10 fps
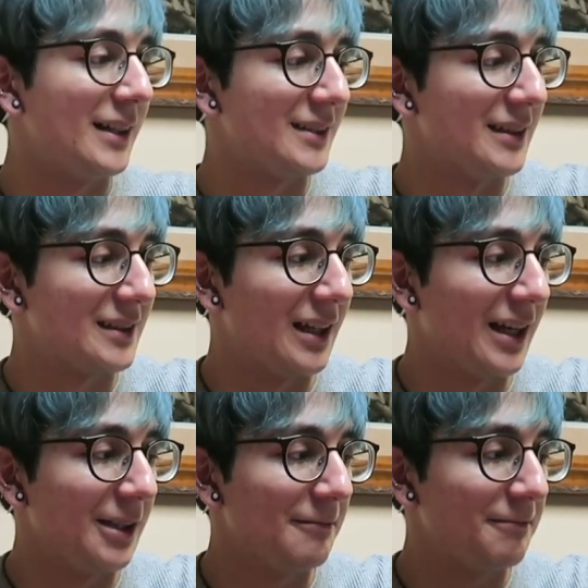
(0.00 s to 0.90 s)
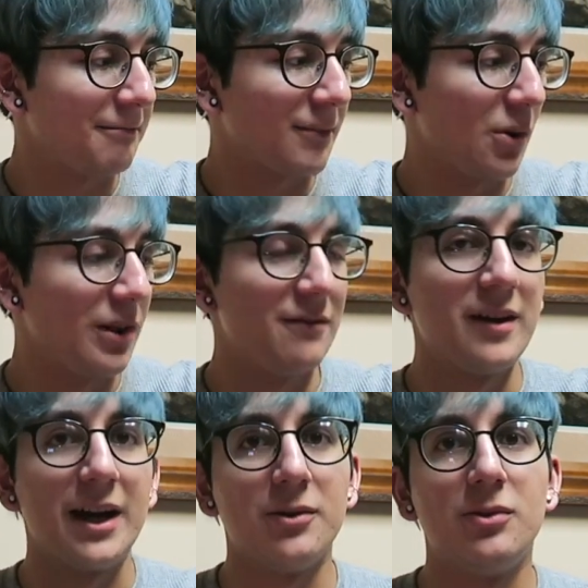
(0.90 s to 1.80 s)
Essence line, or the
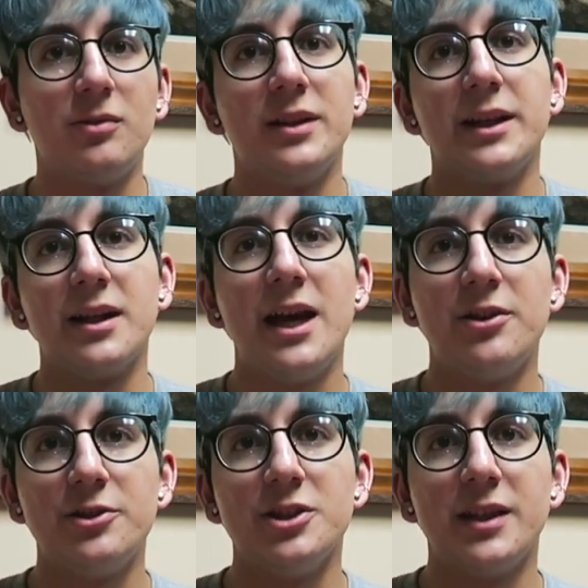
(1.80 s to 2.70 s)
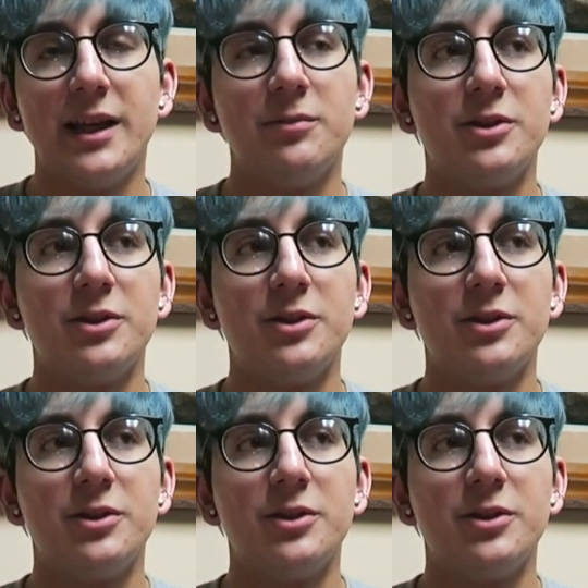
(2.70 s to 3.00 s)
Vital like Energy line,